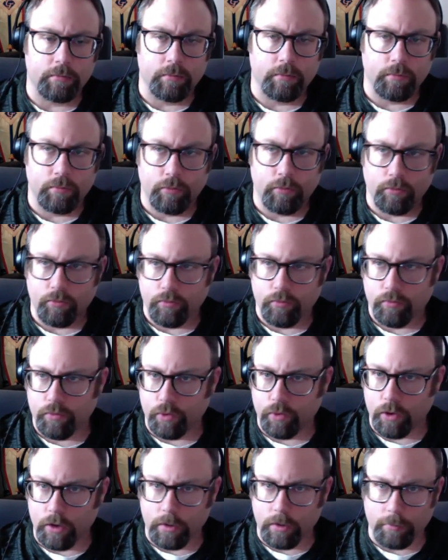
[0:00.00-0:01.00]

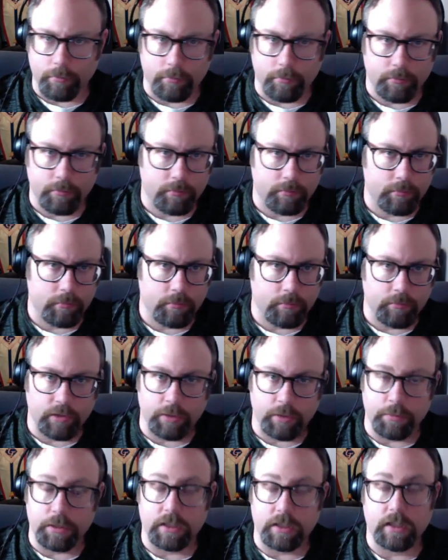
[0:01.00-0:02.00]
from the
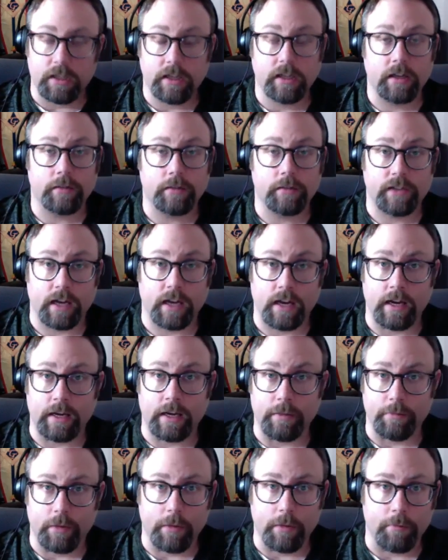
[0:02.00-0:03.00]
beginning of
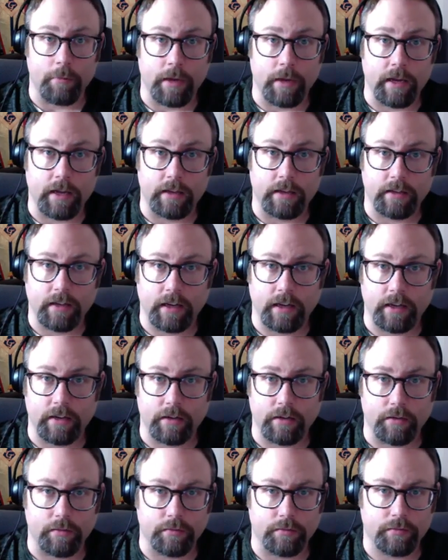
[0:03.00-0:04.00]
time, man kind
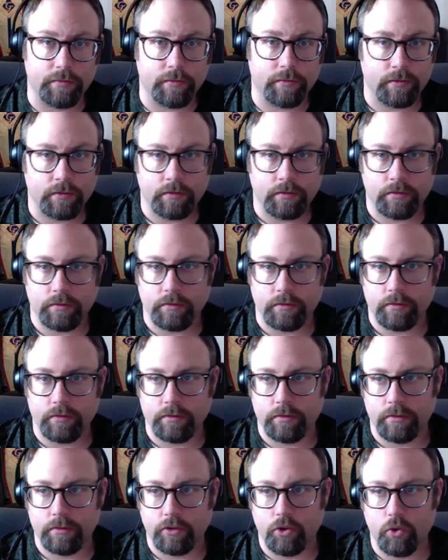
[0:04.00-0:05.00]
of
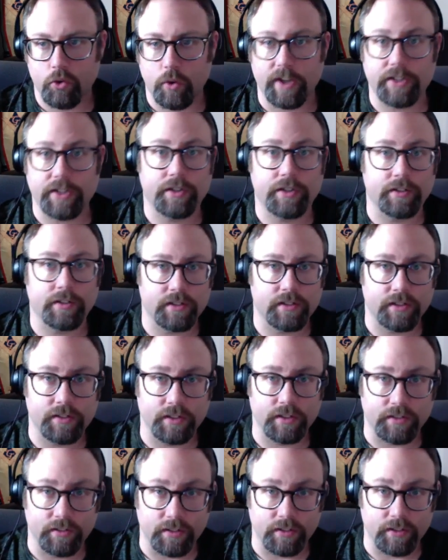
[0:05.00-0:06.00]
questions his
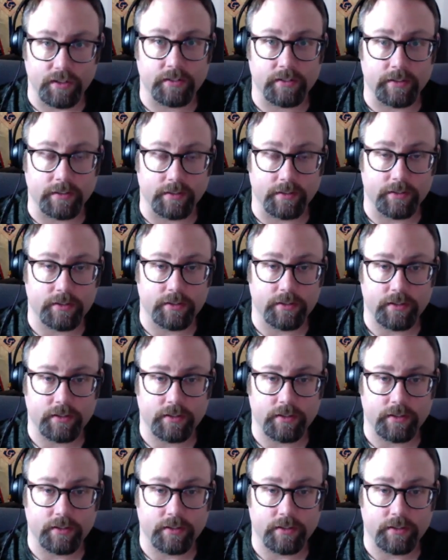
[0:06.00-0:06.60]
existence.